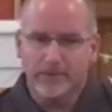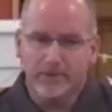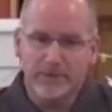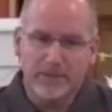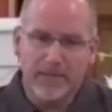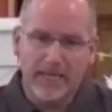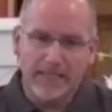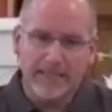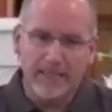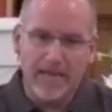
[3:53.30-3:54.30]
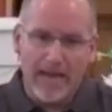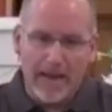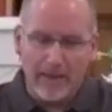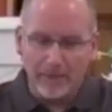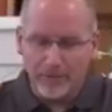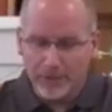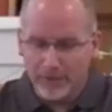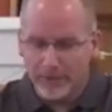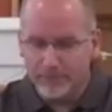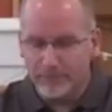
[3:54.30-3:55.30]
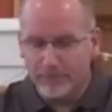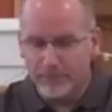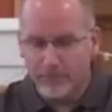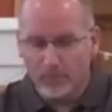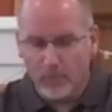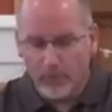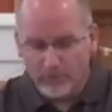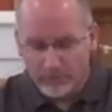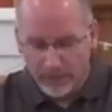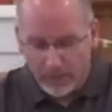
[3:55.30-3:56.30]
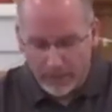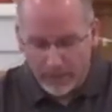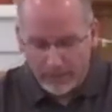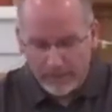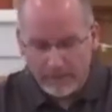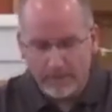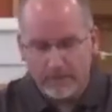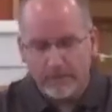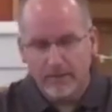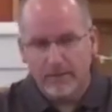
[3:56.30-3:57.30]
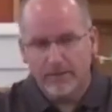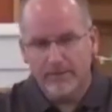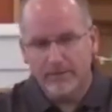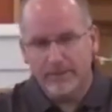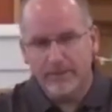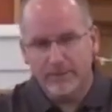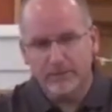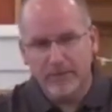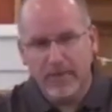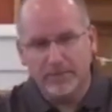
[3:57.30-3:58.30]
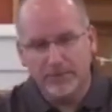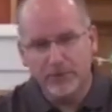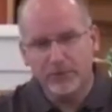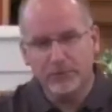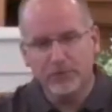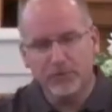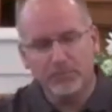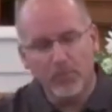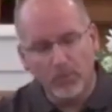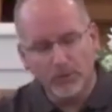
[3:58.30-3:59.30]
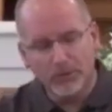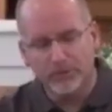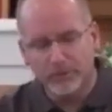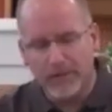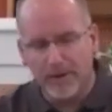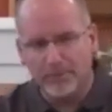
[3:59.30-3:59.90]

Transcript: take it out of the Word of God of Ezekiel chapter 2 and a portion of chapter